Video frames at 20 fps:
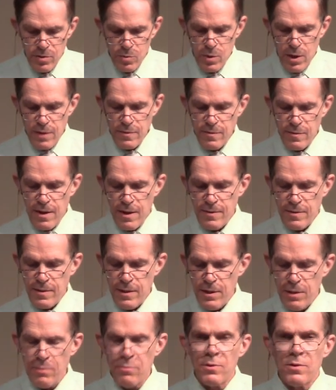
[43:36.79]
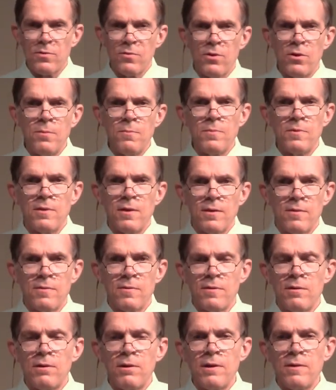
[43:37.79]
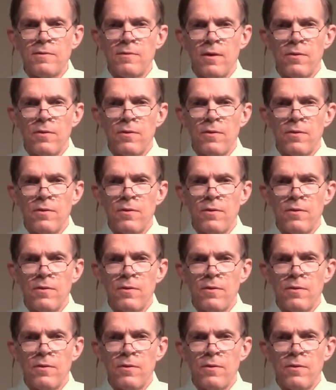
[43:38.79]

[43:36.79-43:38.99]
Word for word: to us as he resumes his series